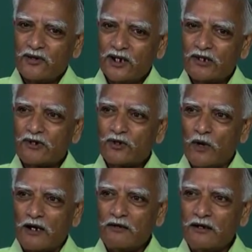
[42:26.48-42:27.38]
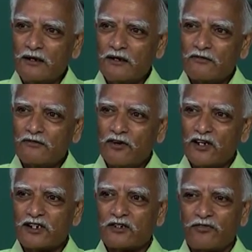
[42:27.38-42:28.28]
this was one
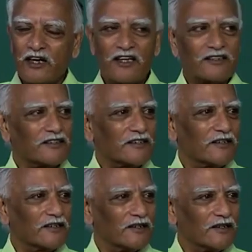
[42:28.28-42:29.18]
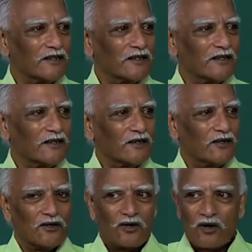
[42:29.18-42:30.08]
first phase
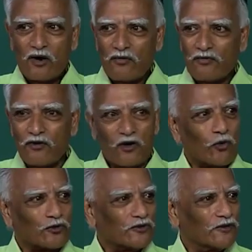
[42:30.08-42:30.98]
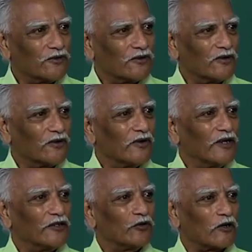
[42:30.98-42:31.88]
of growth
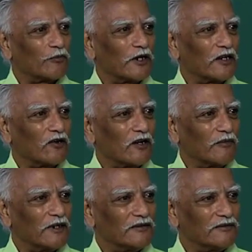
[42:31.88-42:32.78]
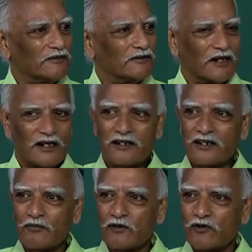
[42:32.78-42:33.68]
in European economy at the
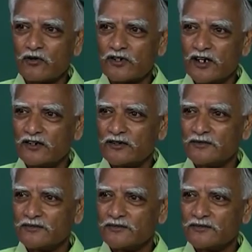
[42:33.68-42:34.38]
time of Crusades,